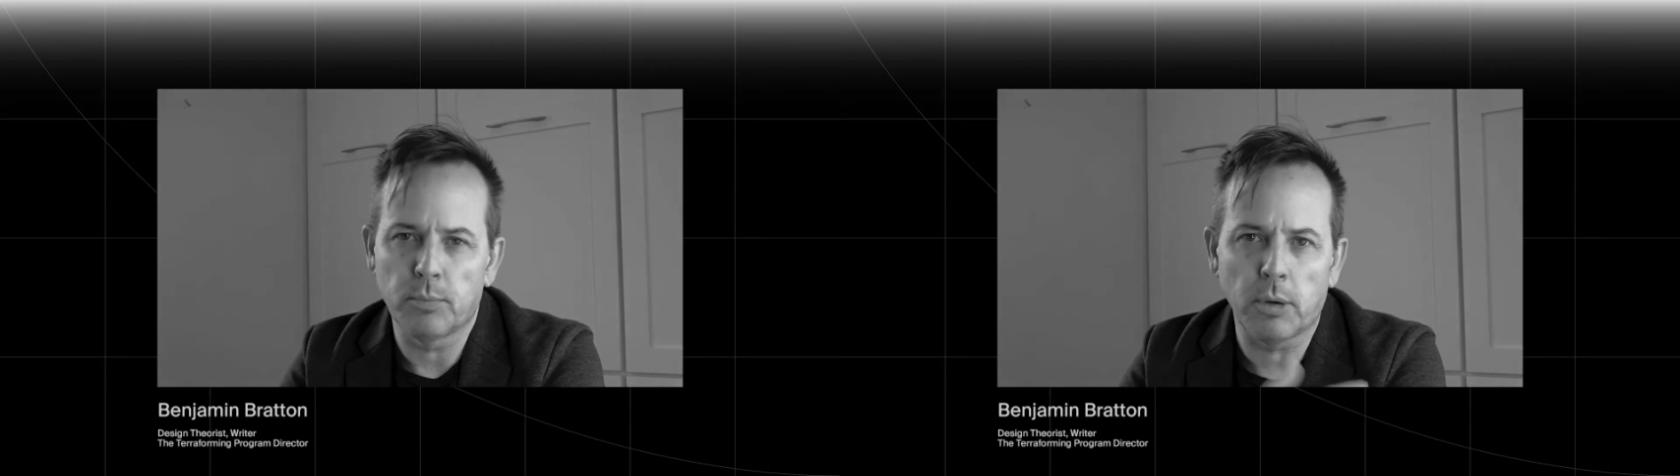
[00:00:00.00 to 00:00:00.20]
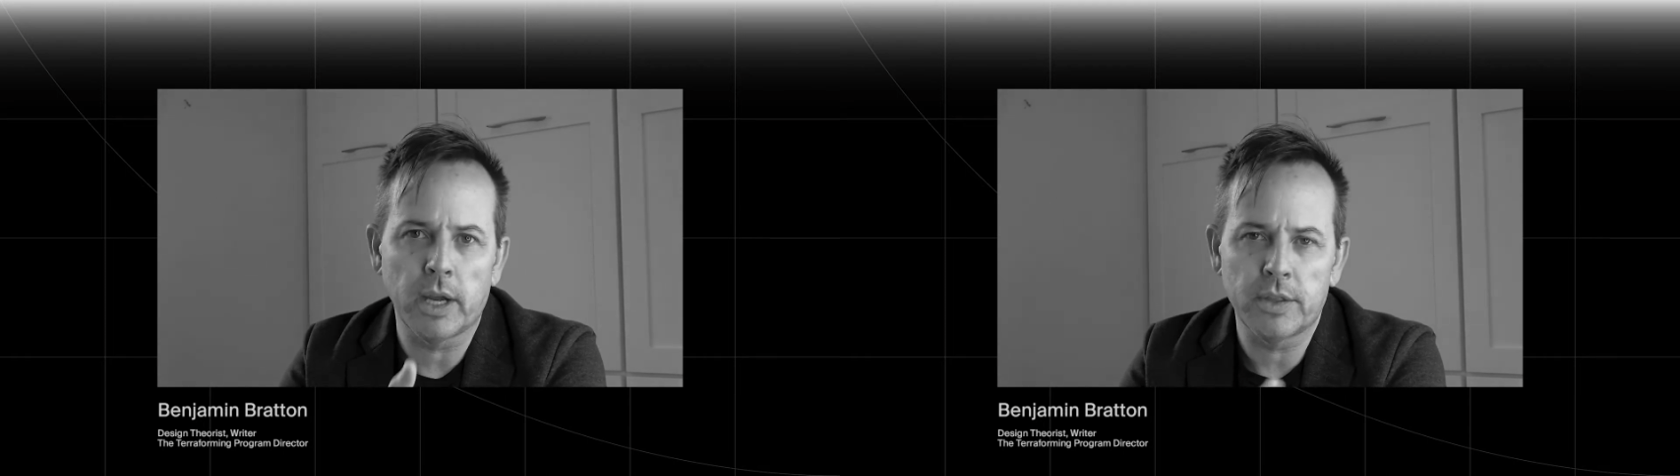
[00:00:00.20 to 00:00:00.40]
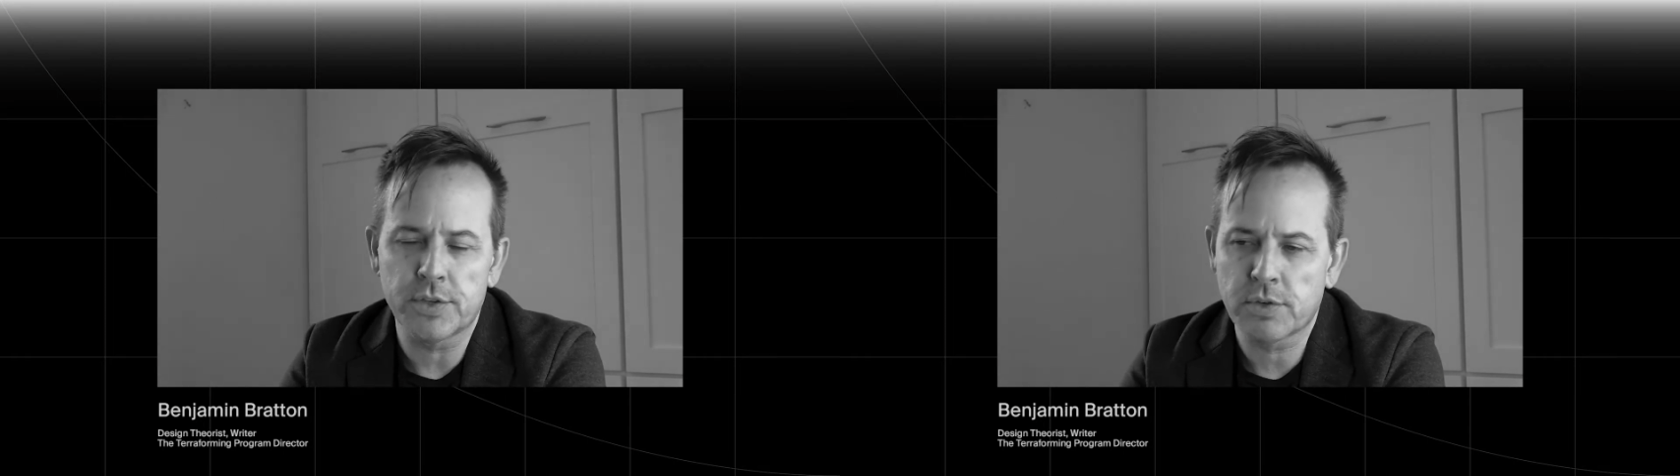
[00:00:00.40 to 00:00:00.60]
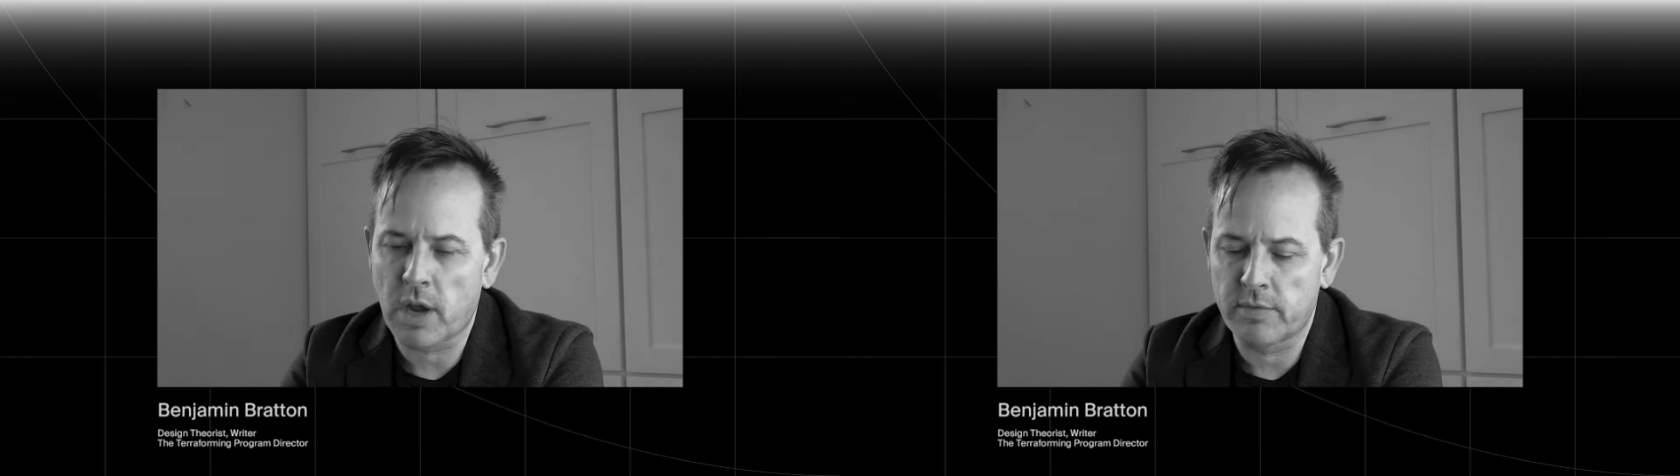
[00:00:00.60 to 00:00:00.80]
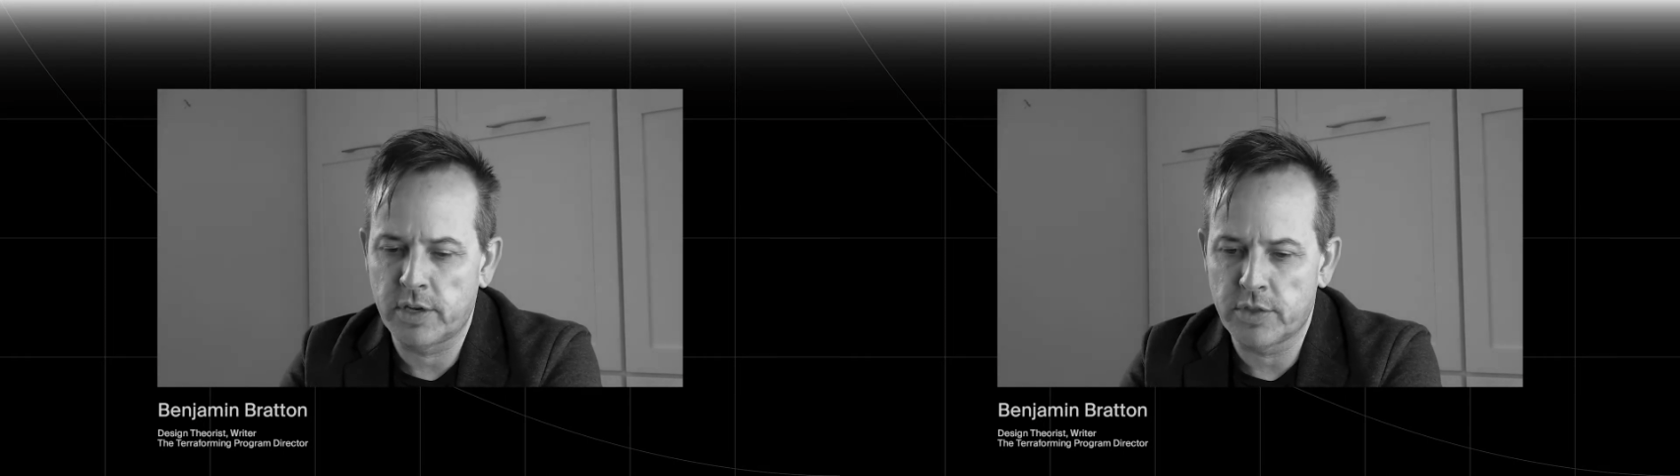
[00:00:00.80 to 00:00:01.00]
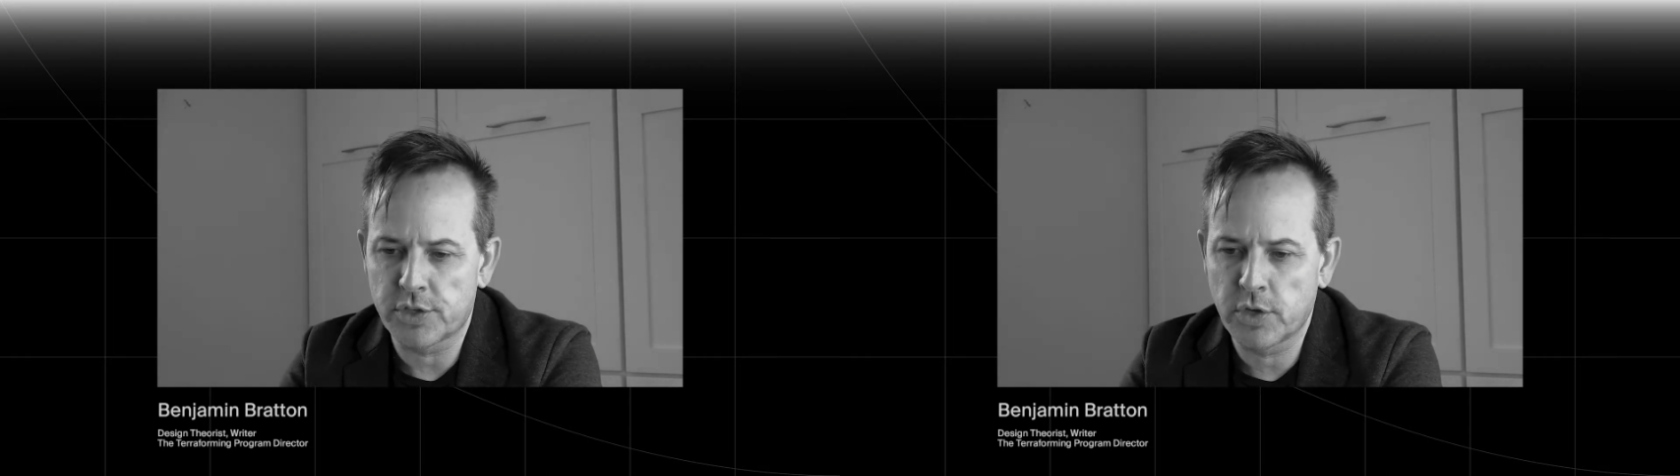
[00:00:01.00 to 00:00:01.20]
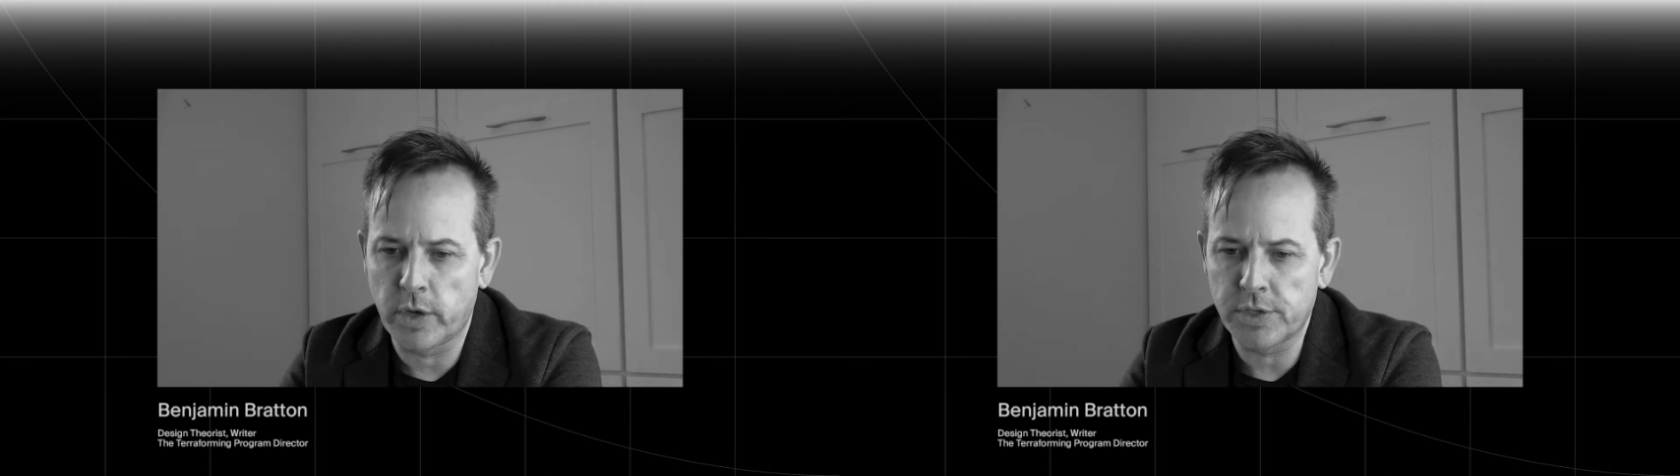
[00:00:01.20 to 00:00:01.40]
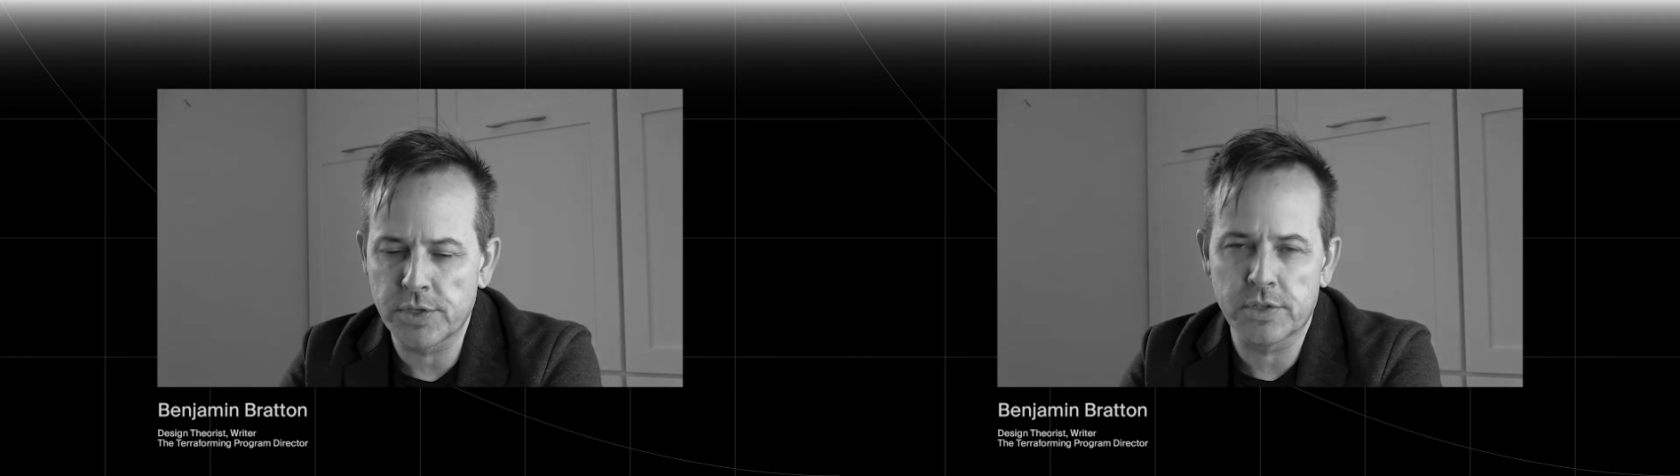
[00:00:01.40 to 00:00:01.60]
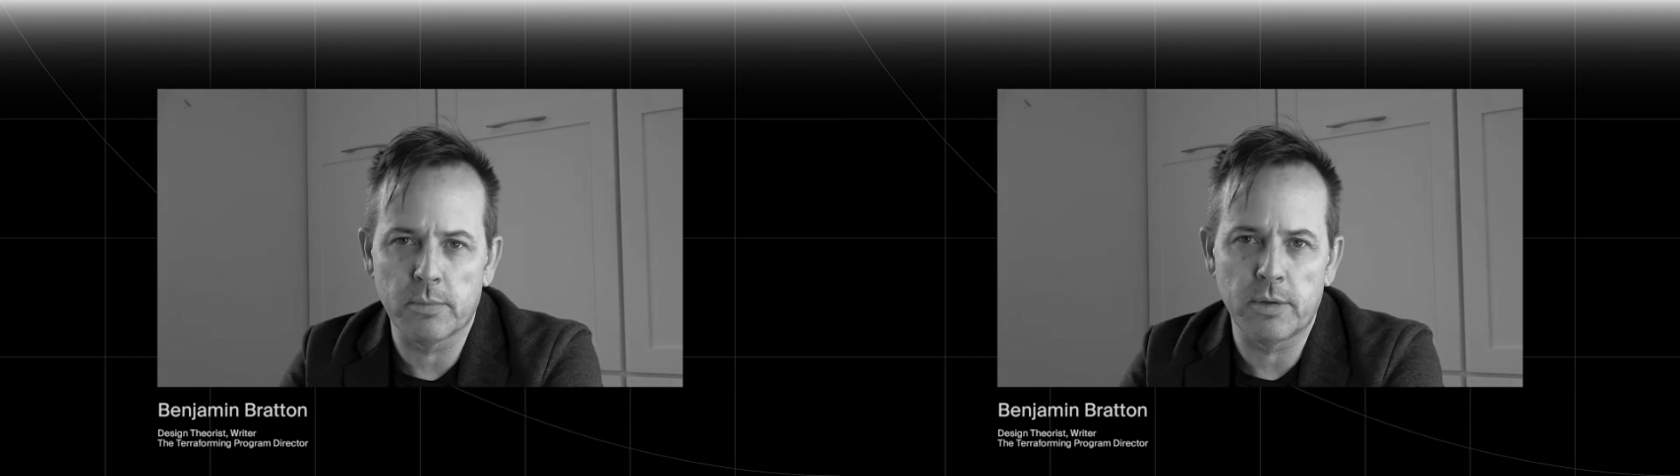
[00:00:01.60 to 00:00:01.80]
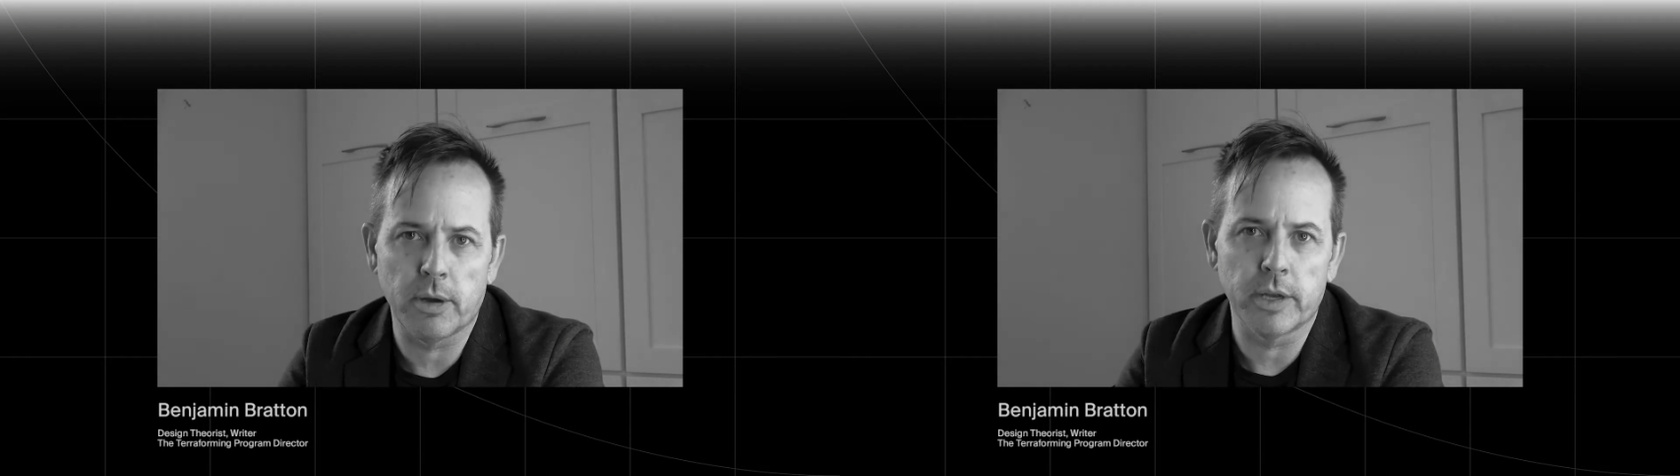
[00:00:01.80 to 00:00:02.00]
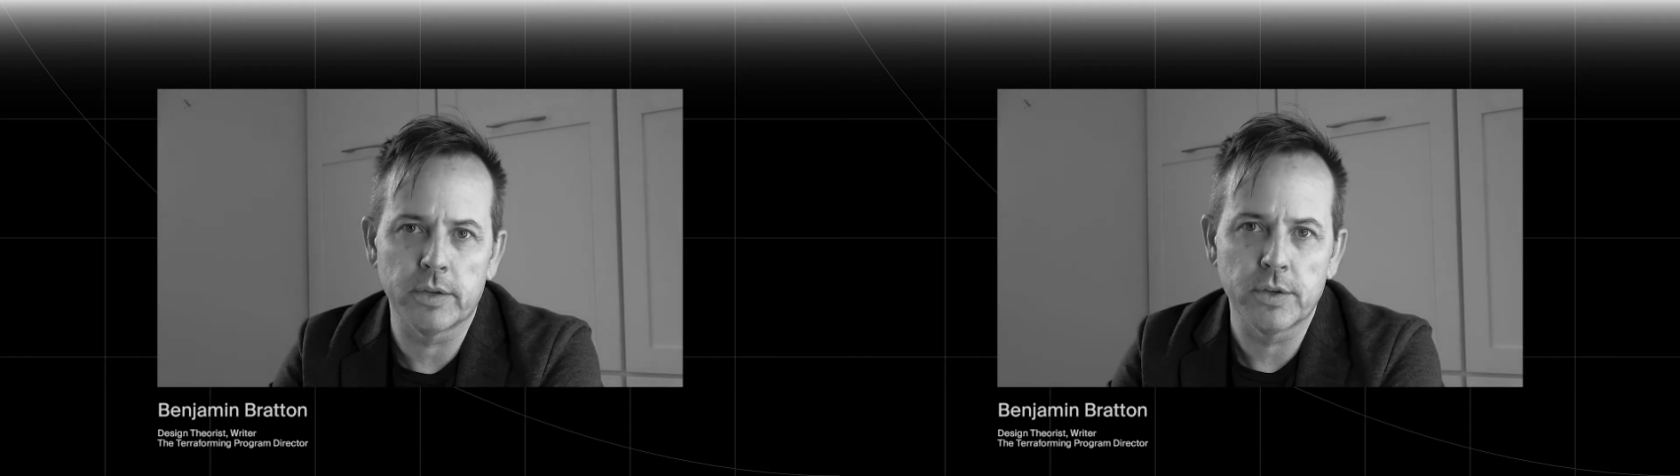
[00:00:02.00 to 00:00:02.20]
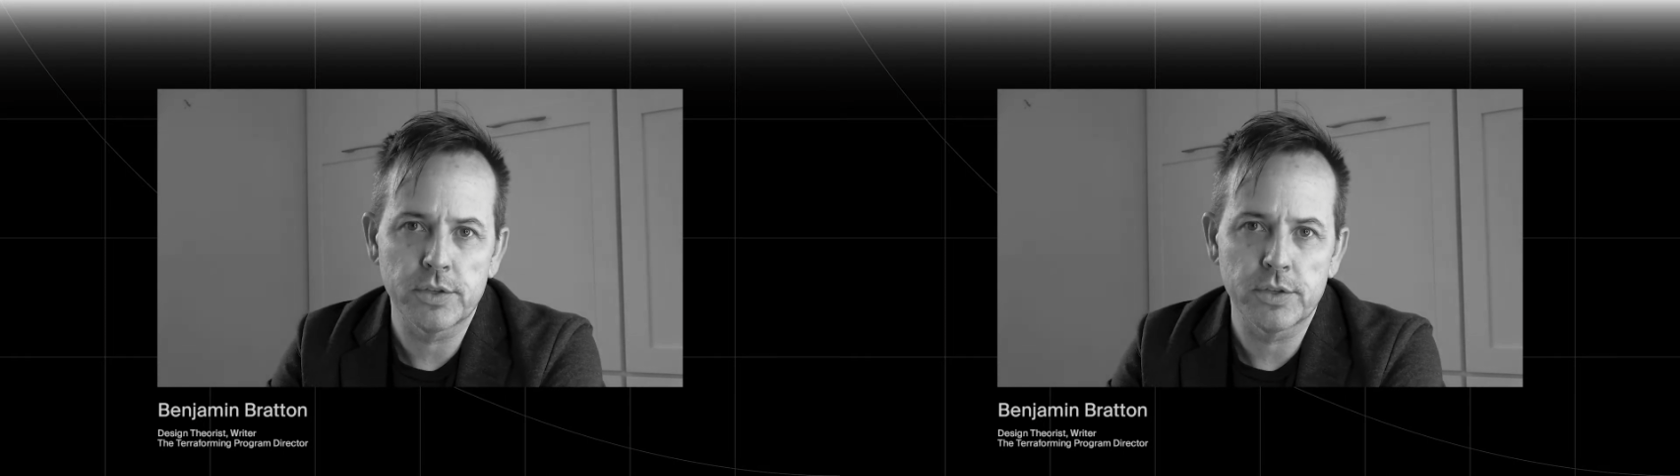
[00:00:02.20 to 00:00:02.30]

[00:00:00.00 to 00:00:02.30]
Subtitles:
by this gravity that squeezes them and might